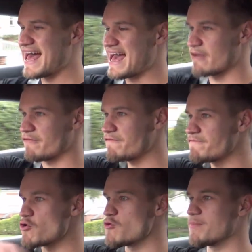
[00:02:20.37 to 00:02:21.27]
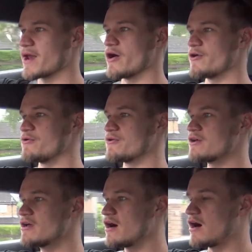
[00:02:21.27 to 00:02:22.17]
and a full-blown
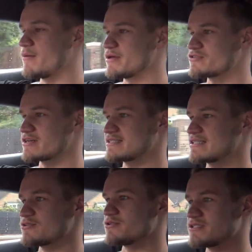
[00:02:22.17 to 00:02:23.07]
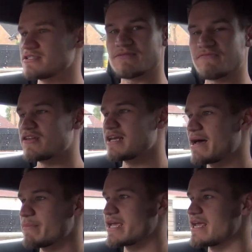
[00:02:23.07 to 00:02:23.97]
Armytrix exhaust system for the
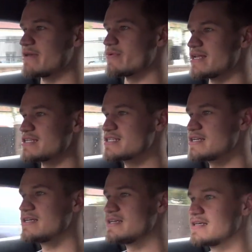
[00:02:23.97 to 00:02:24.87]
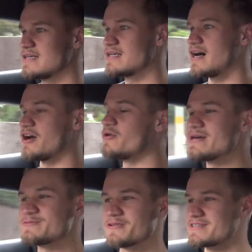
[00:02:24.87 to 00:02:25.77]
Lamborghini, which I
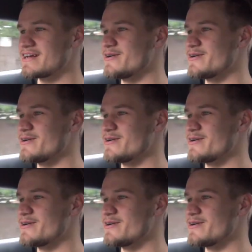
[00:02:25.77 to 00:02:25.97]
always wanted.